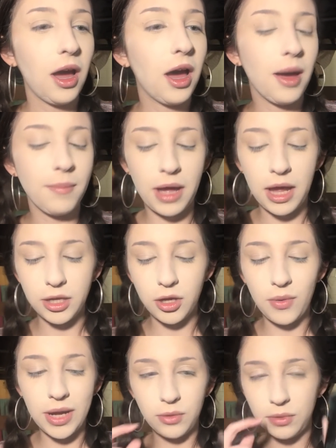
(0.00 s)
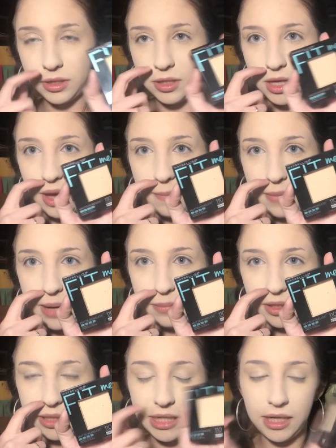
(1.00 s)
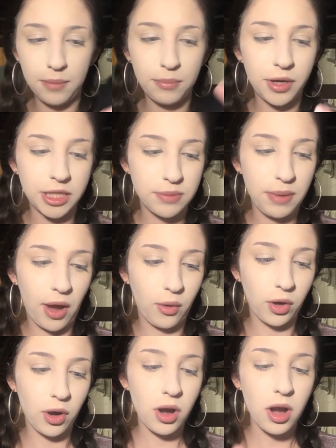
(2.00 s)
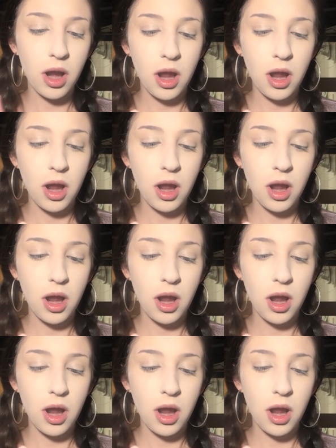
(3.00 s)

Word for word: um, I go in with the Maybelline Pressed Powder